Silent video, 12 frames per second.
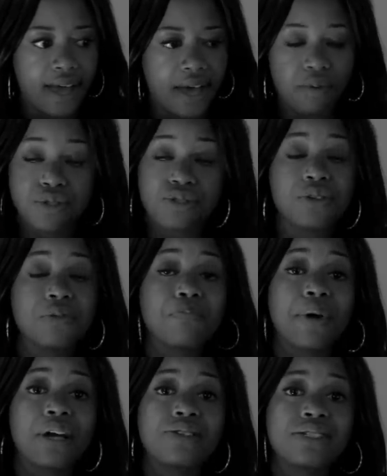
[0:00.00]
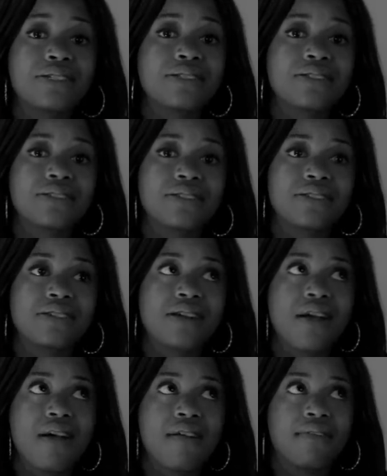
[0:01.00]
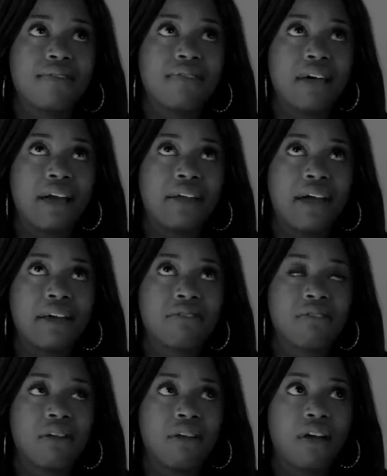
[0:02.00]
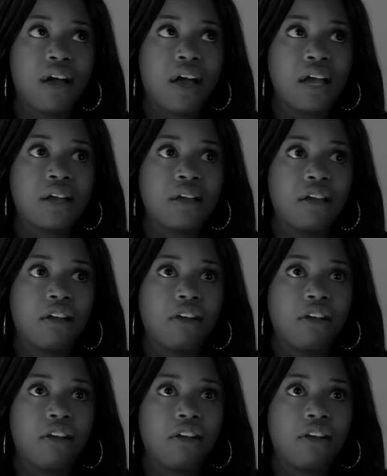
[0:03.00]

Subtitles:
I was so embarrassed that I think I